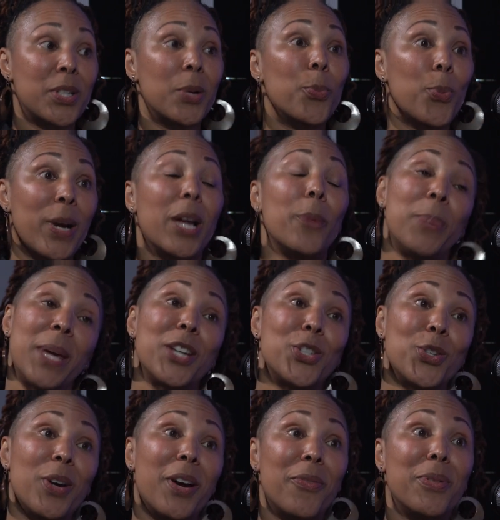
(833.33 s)
to bring a
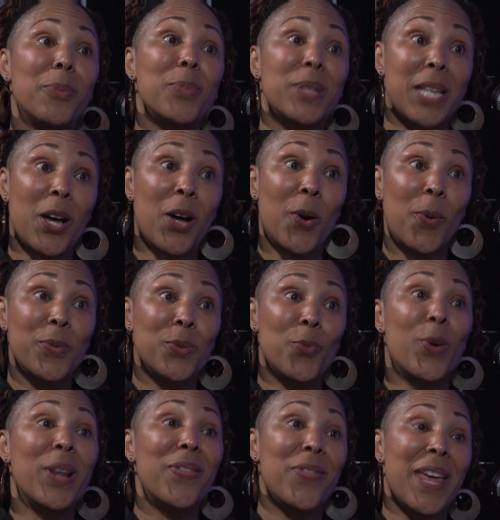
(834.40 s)
picture of themselves
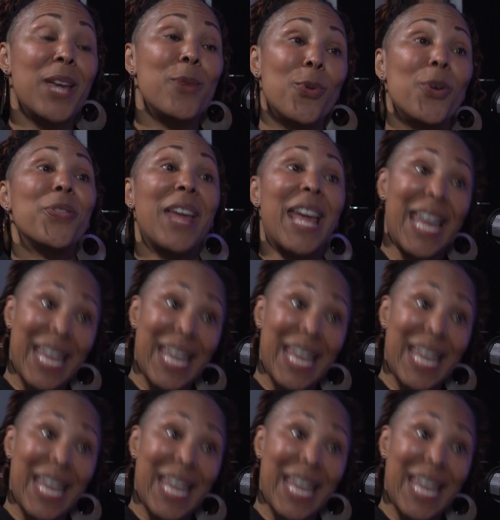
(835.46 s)
when they were the